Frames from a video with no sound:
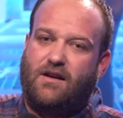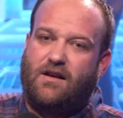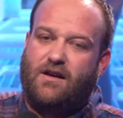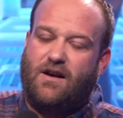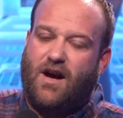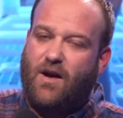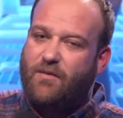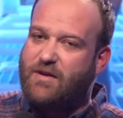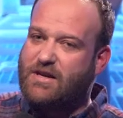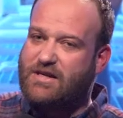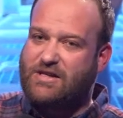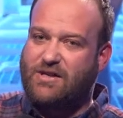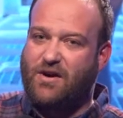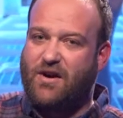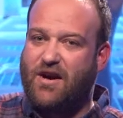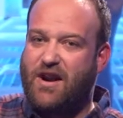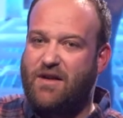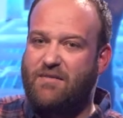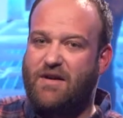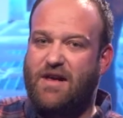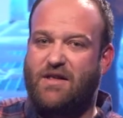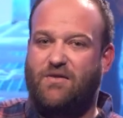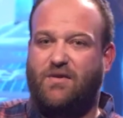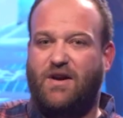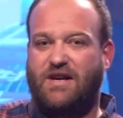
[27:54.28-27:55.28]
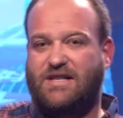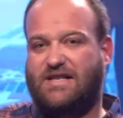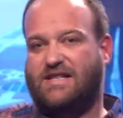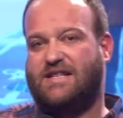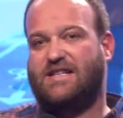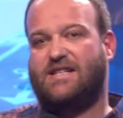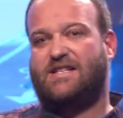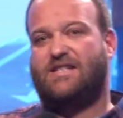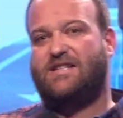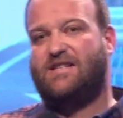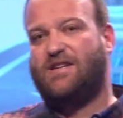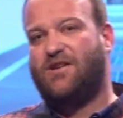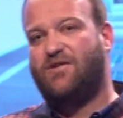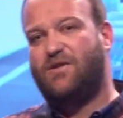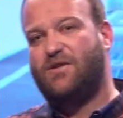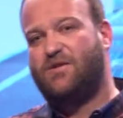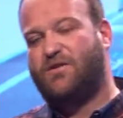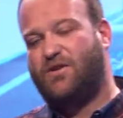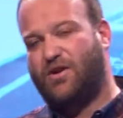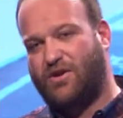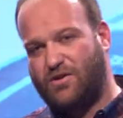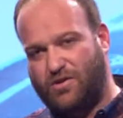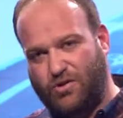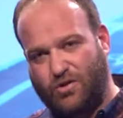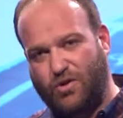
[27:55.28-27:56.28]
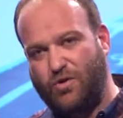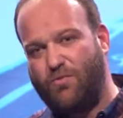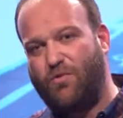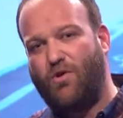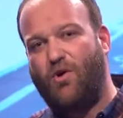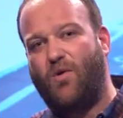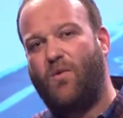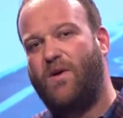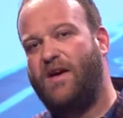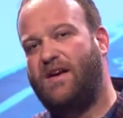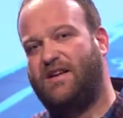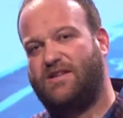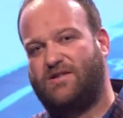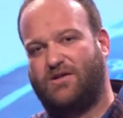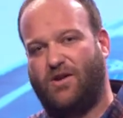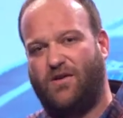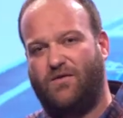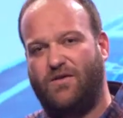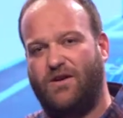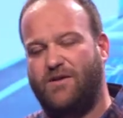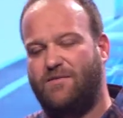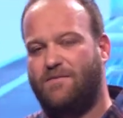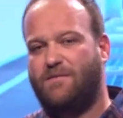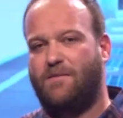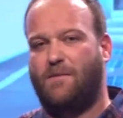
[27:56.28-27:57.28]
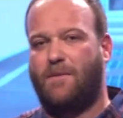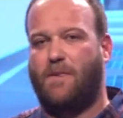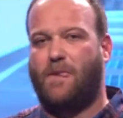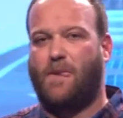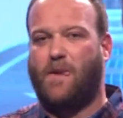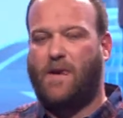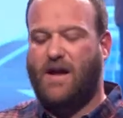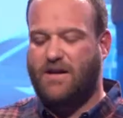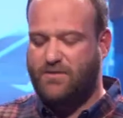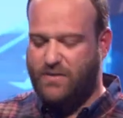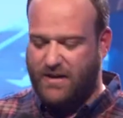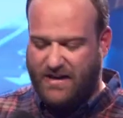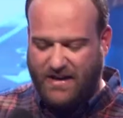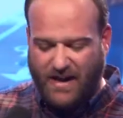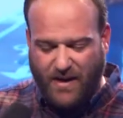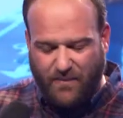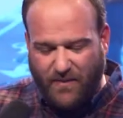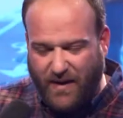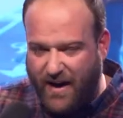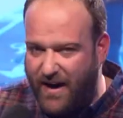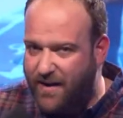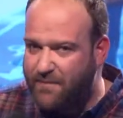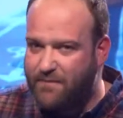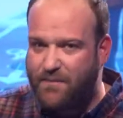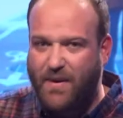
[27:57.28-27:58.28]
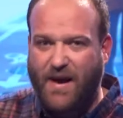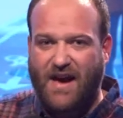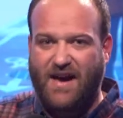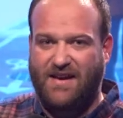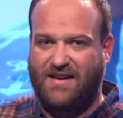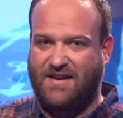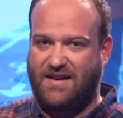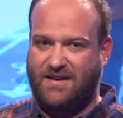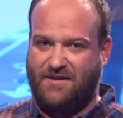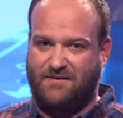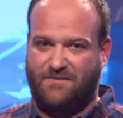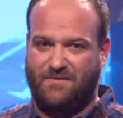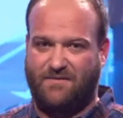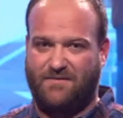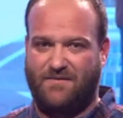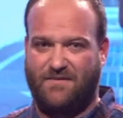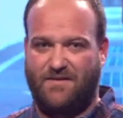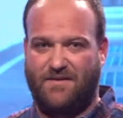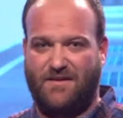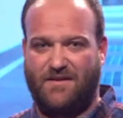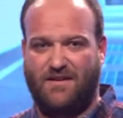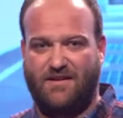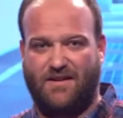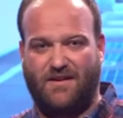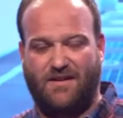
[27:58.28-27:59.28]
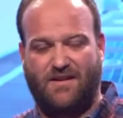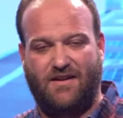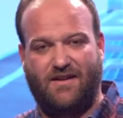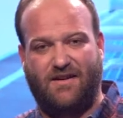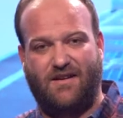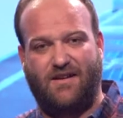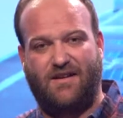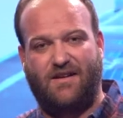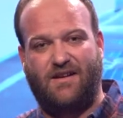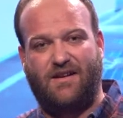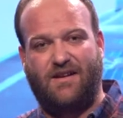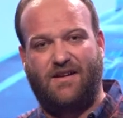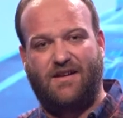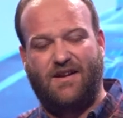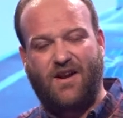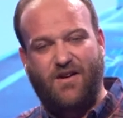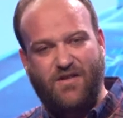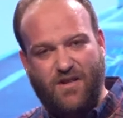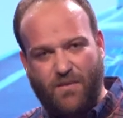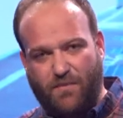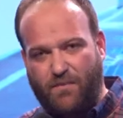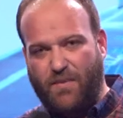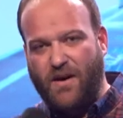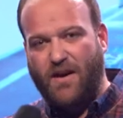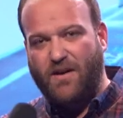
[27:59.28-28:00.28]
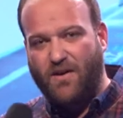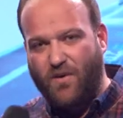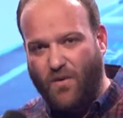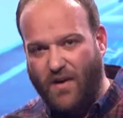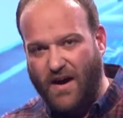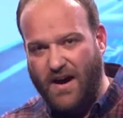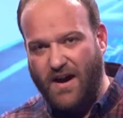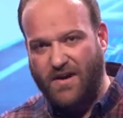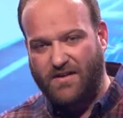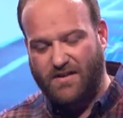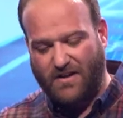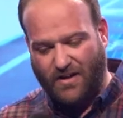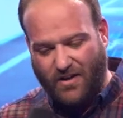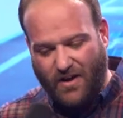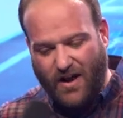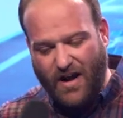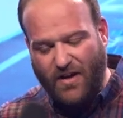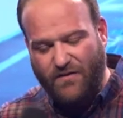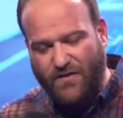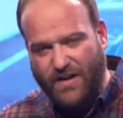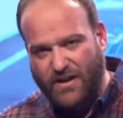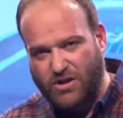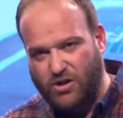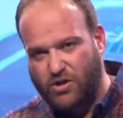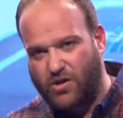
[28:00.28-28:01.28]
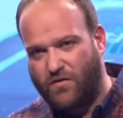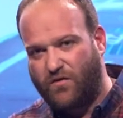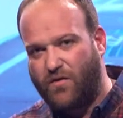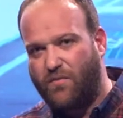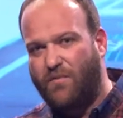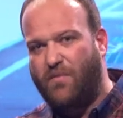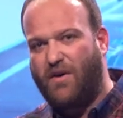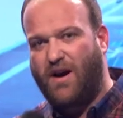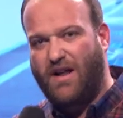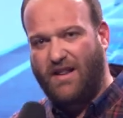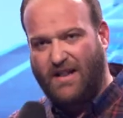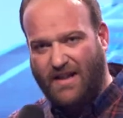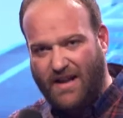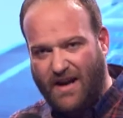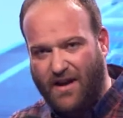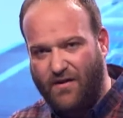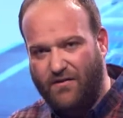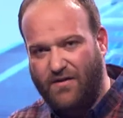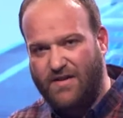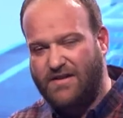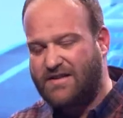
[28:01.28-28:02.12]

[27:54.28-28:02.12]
I'm excited about the rest of this series. We've got two more weeks of it as we keep unpacking, you know, the better way, the life that's driven by love.